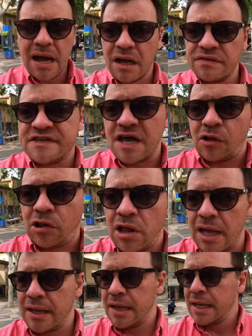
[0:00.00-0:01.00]

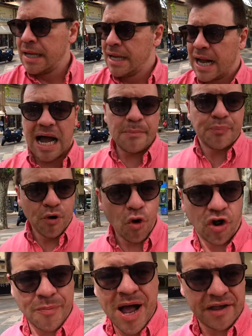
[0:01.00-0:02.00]
until I
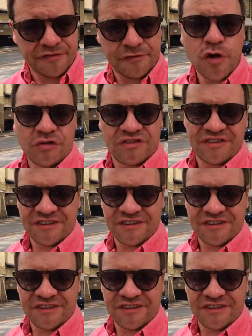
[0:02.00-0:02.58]
broke my foot.